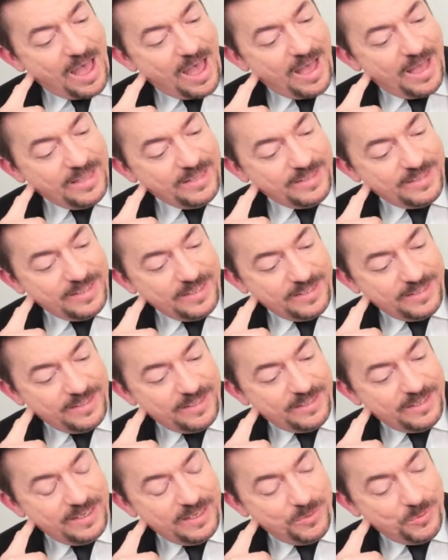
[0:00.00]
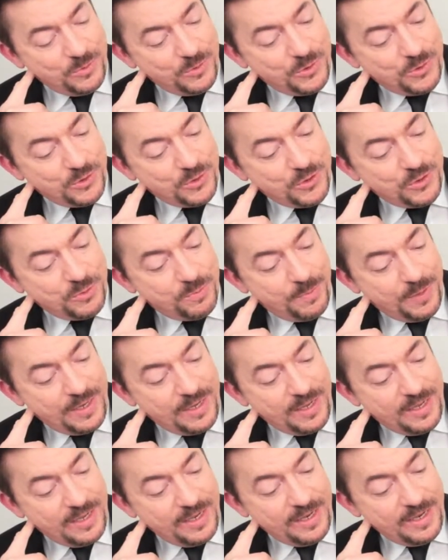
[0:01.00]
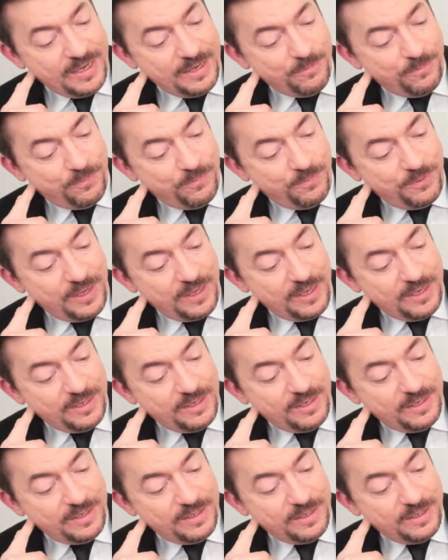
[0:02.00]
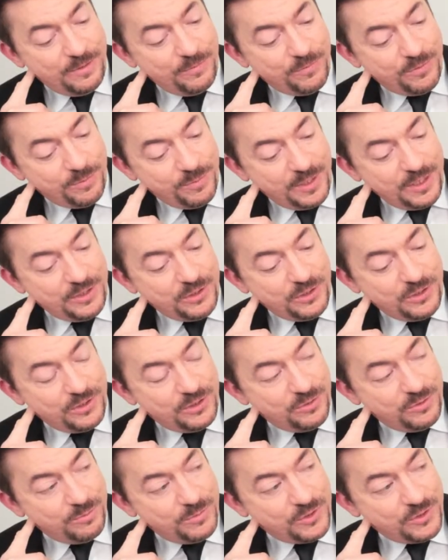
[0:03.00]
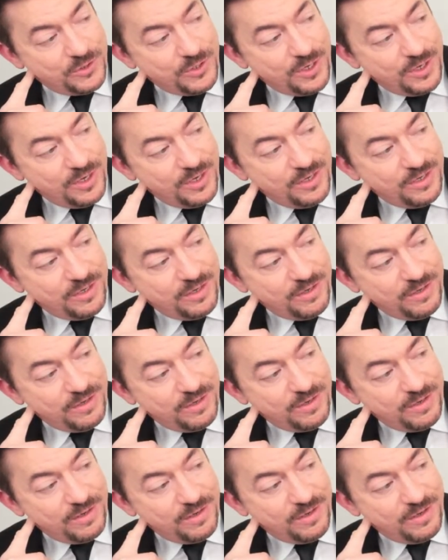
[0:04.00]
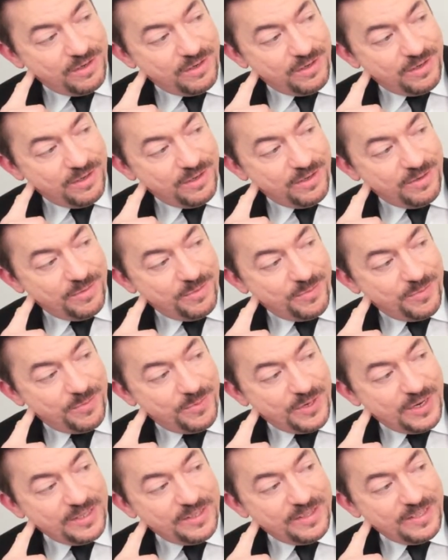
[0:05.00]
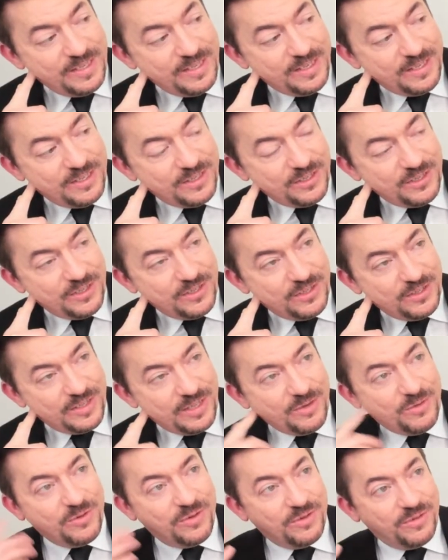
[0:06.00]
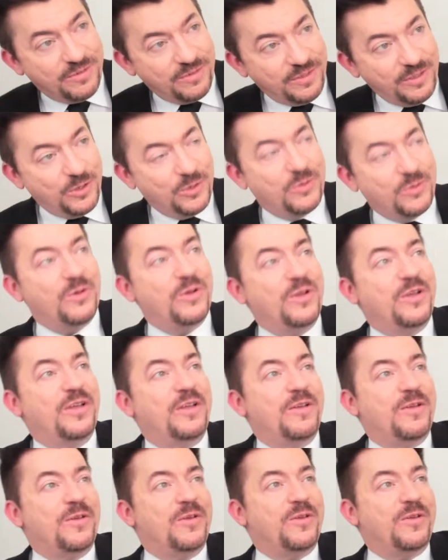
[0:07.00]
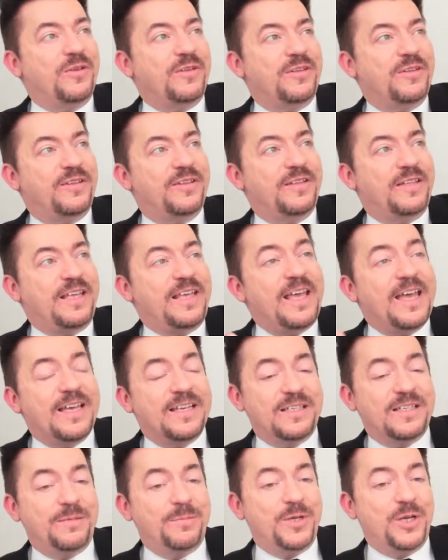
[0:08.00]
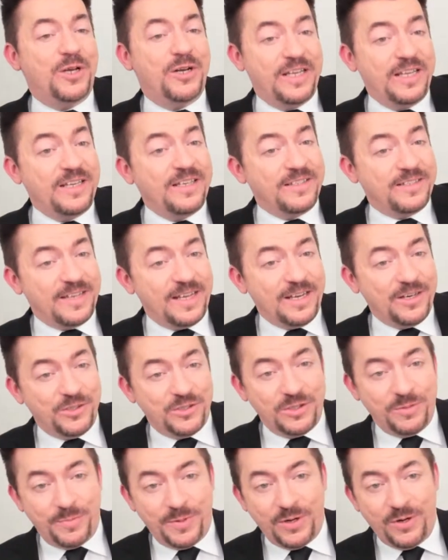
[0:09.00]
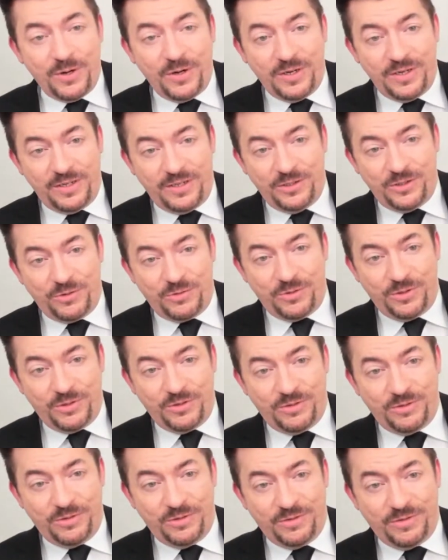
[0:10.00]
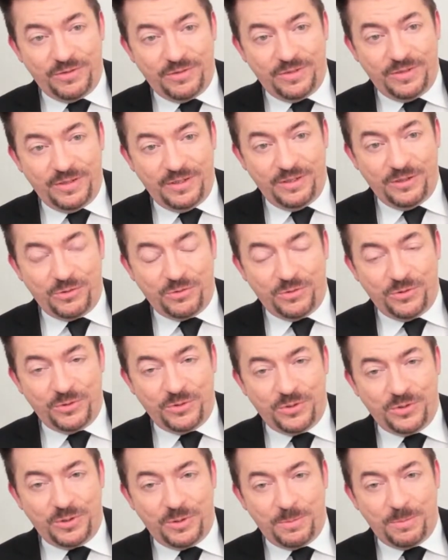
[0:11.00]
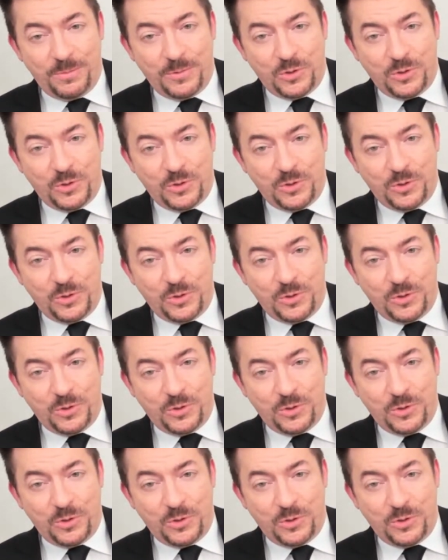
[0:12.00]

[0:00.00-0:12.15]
I think that he was a spy and fed information to Mossad. But I think that, he has to be honest. He is actually buried in Israel, in Jerusalem.